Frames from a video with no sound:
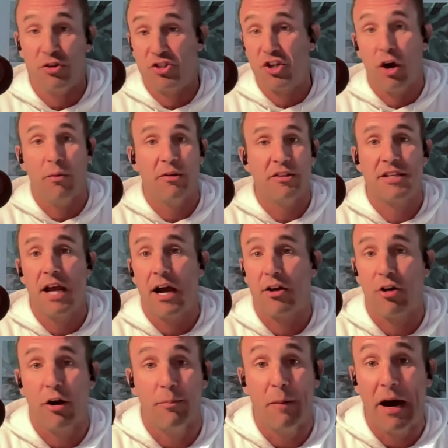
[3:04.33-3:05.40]
You saw what
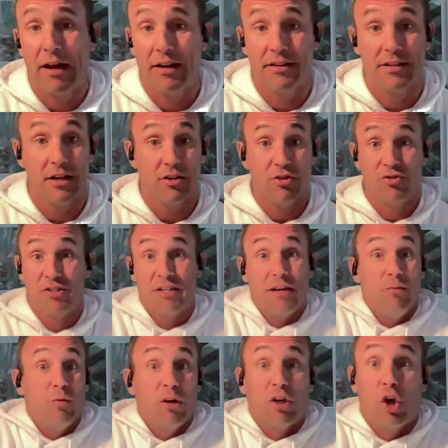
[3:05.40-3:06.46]
Thiago Almada did. You
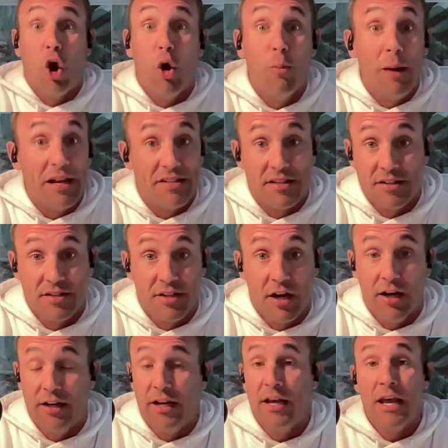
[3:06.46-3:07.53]
see what Gomez has
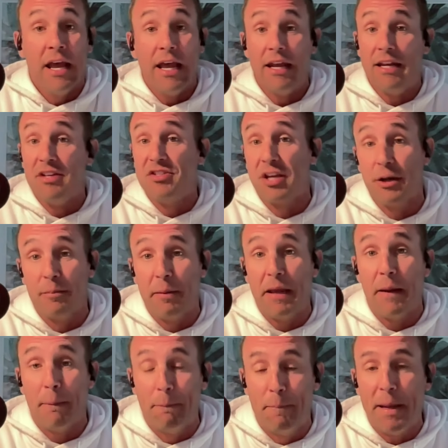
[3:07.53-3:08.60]
done, and he's going to
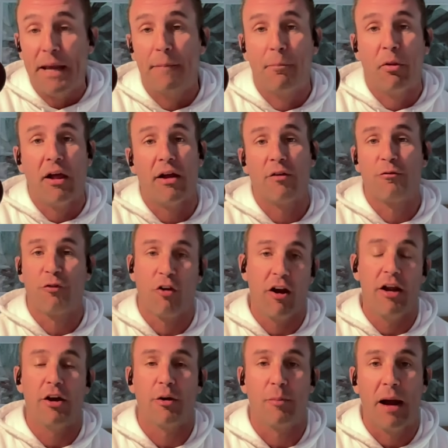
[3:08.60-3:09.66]
be a big player for
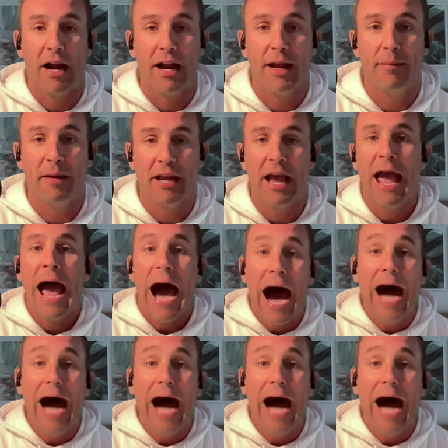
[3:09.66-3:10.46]
Inter Miami.